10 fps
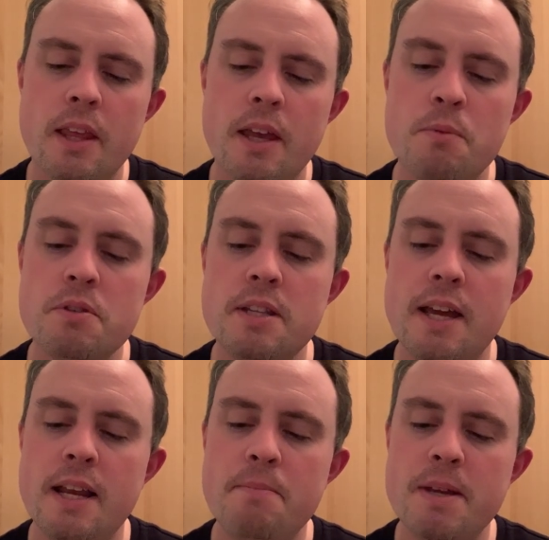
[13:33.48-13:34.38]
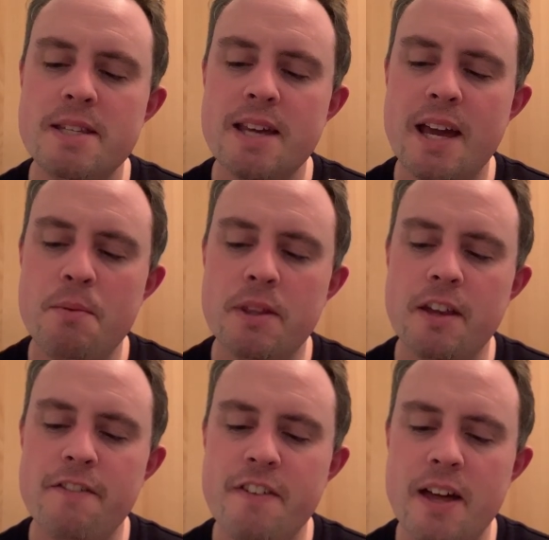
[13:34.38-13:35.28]
It was nearly midday when
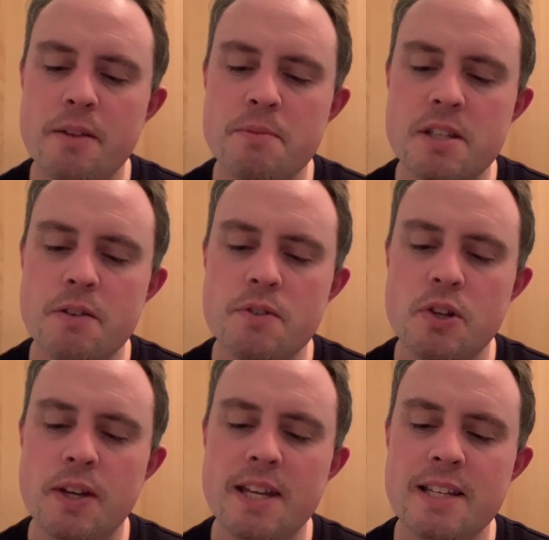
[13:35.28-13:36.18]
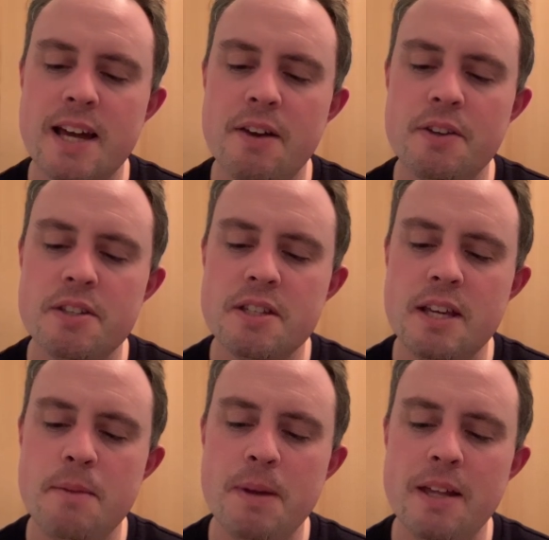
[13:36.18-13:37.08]
they found themselves looking down a
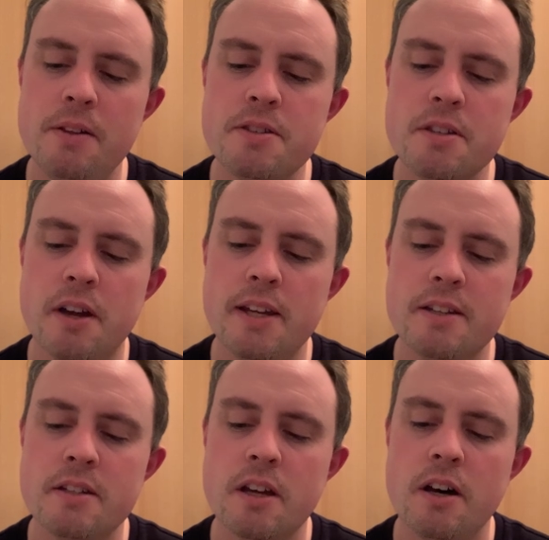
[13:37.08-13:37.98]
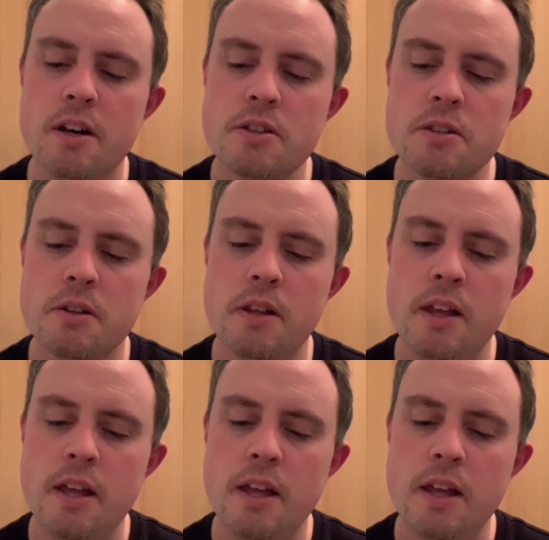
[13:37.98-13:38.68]
steep hillside at a castle,